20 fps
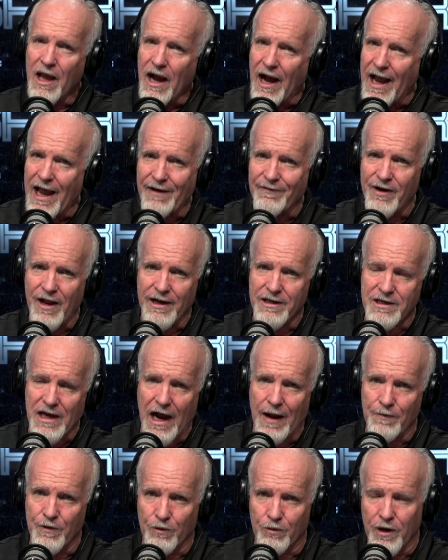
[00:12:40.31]
I haven't had
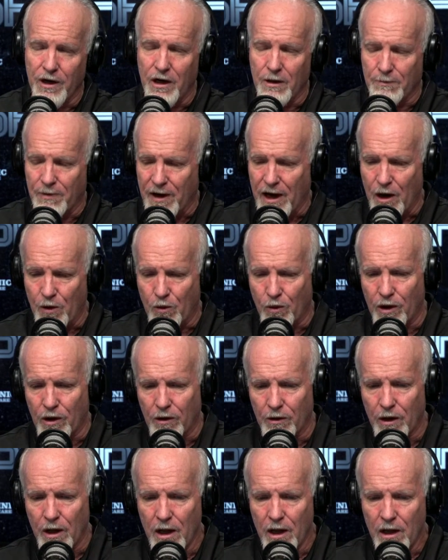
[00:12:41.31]
time to read it, but I
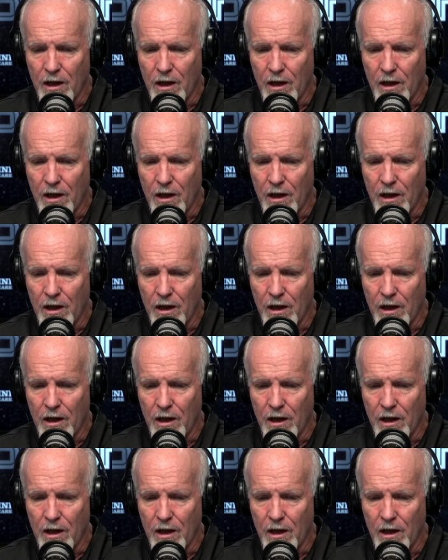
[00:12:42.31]
will.